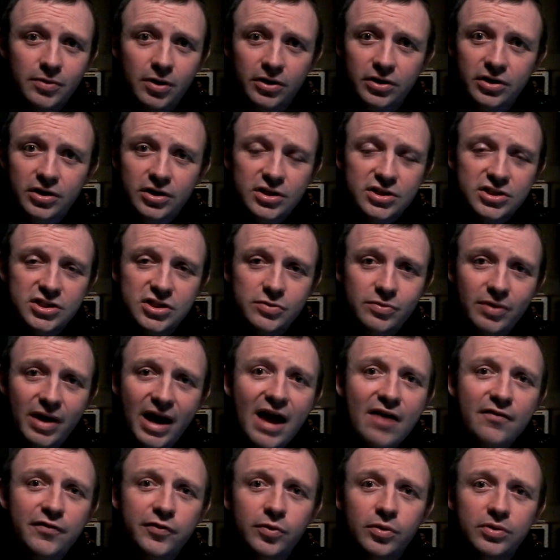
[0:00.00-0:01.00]
on to
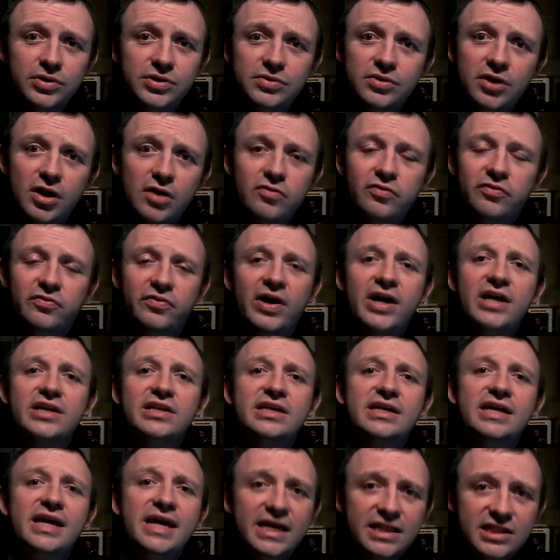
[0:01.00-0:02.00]
everyone you know via
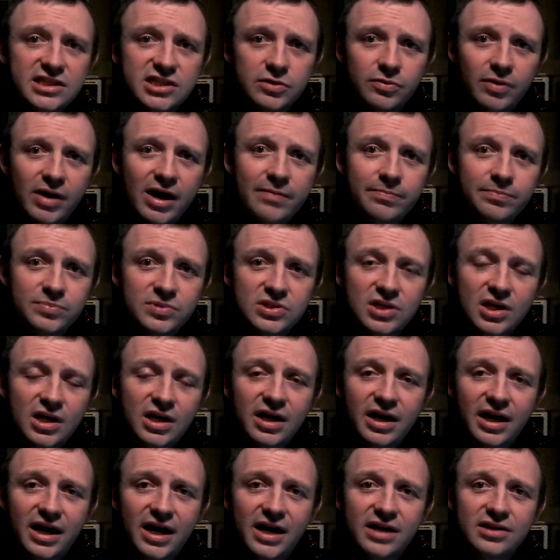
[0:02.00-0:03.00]
the interwebs.
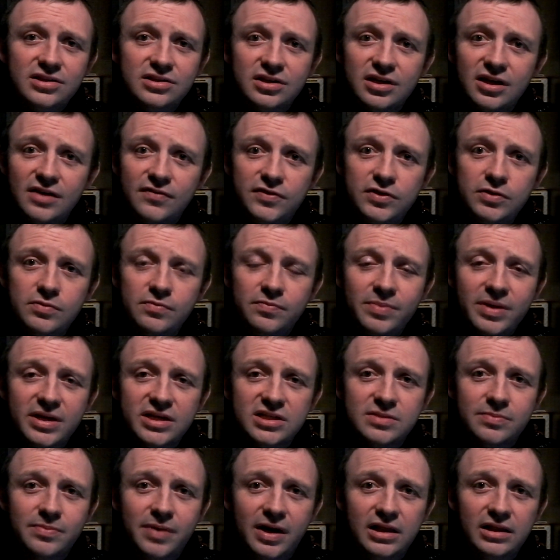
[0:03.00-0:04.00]
And if you've
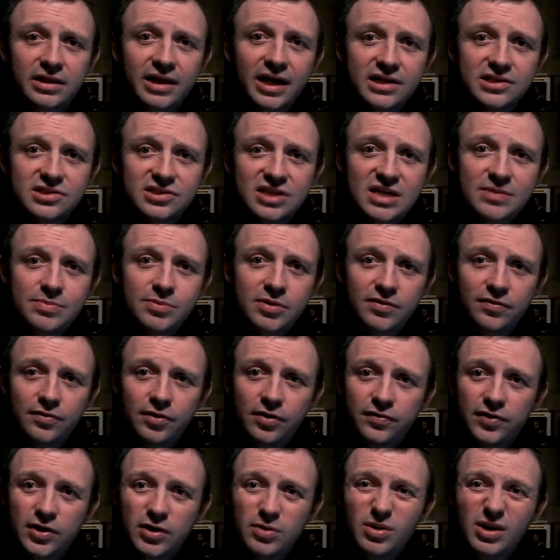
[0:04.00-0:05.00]
missed my last Geek Movie
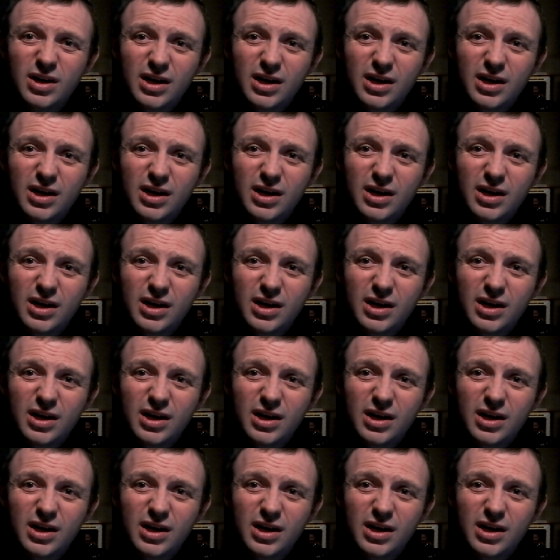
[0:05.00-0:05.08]
review,